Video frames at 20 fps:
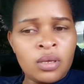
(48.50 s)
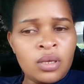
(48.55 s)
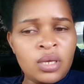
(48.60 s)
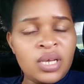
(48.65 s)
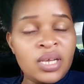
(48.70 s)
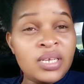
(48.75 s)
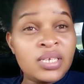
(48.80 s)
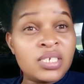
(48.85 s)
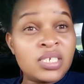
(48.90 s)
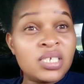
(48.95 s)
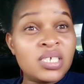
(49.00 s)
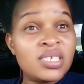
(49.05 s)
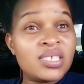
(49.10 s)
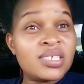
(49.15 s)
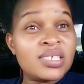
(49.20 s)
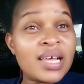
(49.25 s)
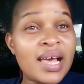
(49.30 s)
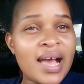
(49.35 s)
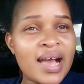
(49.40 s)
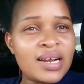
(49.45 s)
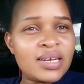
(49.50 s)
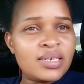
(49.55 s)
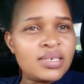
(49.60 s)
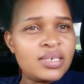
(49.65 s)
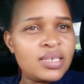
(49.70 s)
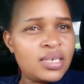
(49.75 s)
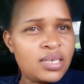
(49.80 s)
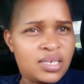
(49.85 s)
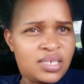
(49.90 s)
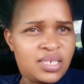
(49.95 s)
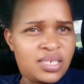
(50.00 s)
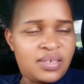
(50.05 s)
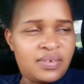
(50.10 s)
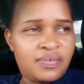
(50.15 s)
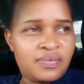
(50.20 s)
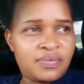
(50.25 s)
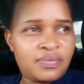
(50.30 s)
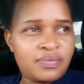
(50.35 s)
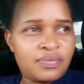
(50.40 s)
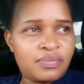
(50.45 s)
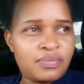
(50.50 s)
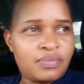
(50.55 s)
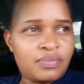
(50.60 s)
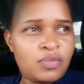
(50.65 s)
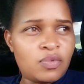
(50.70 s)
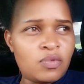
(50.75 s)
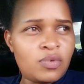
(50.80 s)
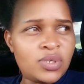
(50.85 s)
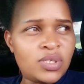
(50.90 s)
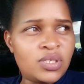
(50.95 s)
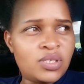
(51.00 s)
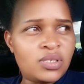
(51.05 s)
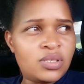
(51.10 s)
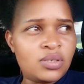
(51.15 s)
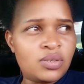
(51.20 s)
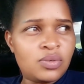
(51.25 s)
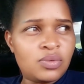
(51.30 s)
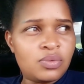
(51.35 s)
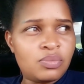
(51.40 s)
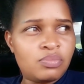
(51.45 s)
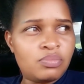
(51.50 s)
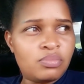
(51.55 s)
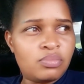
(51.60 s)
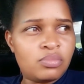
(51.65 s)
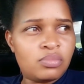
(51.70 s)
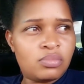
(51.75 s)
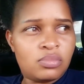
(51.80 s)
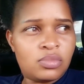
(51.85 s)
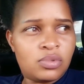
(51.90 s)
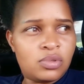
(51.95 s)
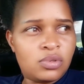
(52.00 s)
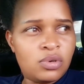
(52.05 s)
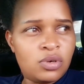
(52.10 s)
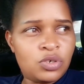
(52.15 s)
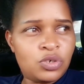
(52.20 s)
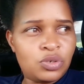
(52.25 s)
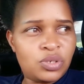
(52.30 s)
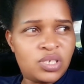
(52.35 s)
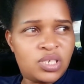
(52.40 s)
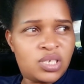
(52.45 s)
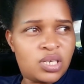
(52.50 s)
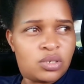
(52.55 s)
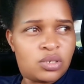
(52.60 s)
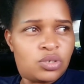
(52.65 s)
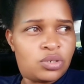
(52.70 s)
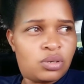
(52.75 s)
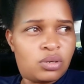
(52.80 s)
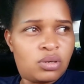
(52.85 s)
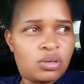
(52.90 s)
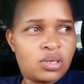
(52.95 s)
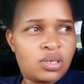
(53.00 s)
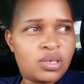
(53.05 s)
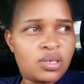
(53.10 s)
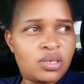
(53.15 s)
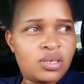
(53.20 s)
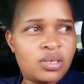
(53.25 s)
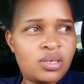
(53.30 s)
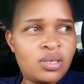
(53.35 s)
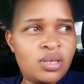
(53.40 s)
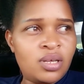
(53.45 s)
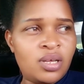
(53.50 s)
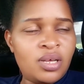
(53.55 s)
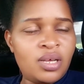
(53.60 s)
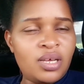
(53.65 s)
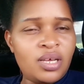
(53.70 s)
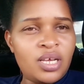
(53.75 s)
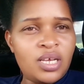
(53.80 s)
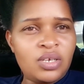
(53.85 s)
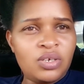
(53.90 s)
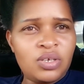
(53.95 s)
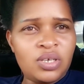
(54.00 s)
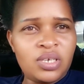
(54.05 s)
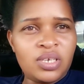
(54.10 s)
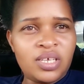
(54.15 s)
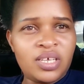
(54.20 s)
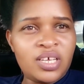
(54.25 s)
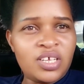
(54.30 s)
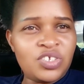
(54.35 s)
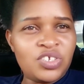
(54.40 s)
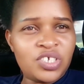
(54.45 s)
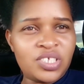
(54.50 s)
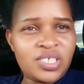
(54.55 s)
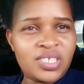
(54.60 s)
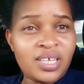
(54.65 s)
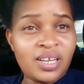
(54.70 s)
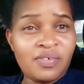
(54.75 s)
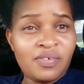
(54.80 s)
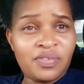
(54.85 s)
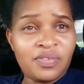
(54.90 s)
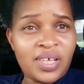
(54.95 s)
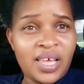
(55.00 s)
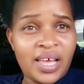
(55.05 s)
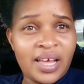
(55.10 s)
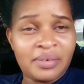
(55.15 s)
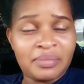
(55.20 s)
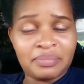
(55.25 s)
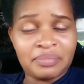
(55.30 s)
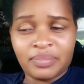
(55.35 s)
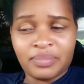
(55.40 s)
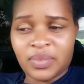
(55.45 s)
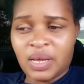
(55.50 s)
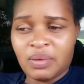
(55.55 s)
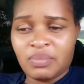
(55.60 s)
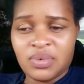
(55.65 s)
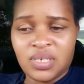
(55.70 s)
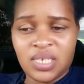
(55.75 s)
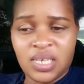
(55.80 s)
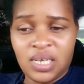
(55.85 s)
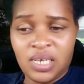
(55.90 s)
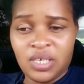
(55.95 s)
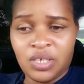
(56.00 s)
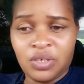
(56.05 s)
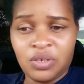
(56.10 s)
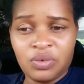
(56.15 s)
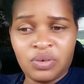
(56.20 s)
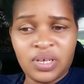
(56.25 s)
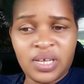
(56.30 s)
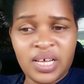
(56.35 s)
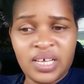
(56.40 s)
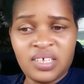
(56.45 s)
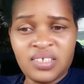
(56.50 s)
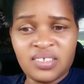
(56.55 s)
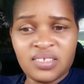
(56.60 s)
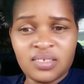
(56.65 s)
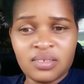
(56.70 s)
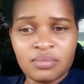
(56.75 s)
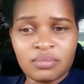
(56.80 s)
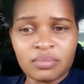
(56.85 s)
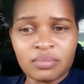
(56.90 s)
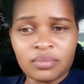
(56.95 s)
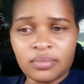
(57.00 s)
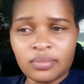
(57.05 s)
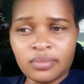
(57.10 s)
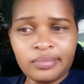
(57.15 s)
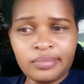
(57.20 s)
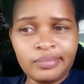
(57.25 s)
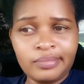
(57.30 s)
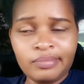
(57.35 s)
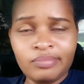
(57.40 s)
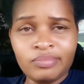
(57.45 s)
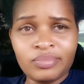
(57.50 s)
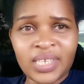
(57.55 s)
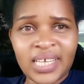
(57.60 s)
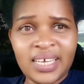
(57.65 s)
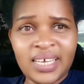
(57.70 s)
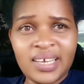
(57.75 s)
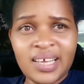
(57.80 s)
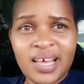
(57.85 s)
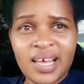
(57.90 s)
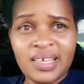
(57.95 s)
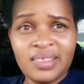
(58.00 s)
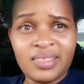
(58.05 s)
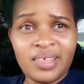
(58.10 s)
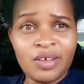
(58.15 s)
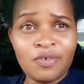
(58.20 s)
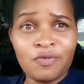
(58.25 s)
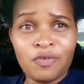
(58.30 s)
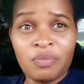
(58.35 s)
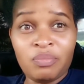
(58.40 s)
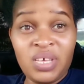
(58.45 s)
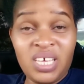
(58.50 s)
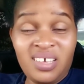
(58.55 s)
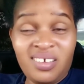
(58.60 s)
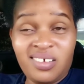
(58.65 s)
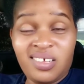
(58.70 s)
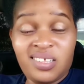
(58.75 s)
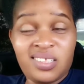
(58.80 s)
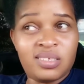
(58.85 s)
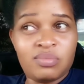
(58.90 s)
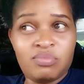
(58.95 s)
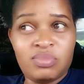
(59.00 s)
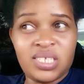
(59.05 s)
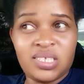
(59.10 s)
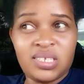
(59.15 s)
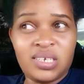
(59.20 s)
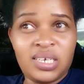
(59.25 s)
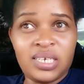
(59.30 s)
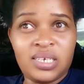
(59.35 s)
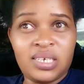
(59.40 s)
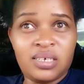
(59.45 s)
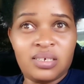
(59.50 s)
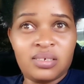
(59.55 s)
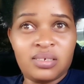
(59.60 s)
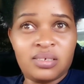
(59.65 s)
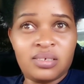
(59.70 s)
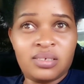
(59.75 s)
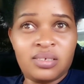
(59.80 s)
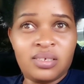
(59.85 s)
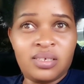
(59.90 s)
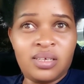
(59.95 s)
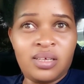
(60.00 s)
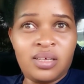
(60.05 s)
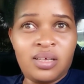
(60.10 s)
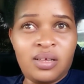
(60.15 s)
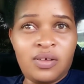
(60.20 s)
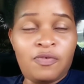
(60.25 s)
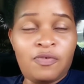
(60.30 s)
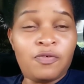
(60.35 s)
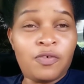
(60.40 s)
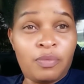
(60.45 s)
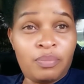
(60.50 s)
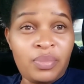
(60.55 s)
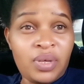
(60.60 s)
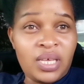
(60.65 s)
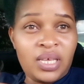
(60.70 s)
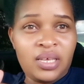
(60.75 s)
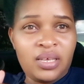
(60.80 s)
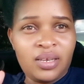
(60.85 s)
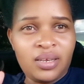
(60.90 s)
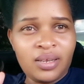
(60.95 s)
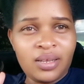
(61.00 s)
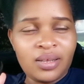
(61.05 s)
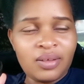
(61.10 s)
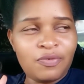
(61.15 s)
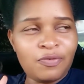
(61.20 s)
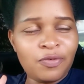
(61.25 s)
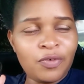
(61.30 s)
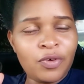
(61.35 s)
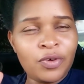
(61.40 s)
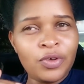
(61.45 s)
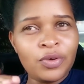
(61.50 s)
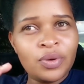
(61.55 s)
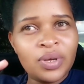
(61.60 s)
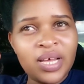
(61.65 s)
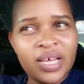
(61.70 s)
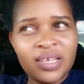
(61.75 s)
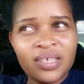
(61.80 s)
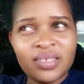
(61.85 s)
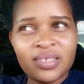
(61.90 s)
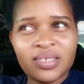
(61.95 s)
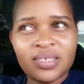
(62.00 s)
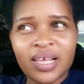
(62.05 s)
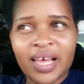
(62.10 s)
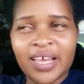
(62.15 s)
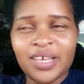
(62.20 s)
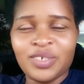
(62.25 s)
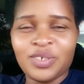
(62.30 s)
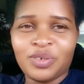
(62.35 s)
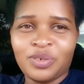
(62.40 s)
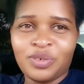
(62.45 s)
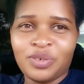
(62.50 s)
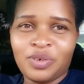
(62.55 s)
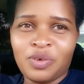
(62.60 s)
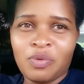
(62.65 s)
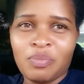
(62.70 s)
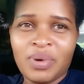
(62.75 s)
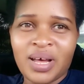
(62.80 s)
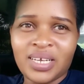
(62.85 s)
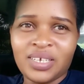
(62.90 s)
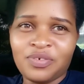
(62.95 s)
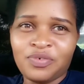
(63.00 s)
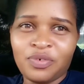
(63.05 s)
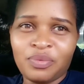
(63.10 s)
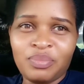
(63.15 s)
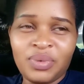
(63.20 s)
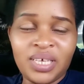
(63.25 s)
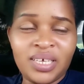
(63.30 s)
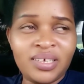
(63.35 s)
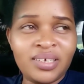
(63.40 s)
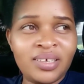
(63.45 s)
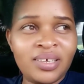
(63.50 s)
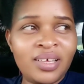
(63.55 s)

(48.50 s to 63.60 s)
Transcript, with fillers: it is addictive once you go to tiktok and you engage yourself there i'm telling you guys i think for me it's misleading for me for you guys i don't know but for me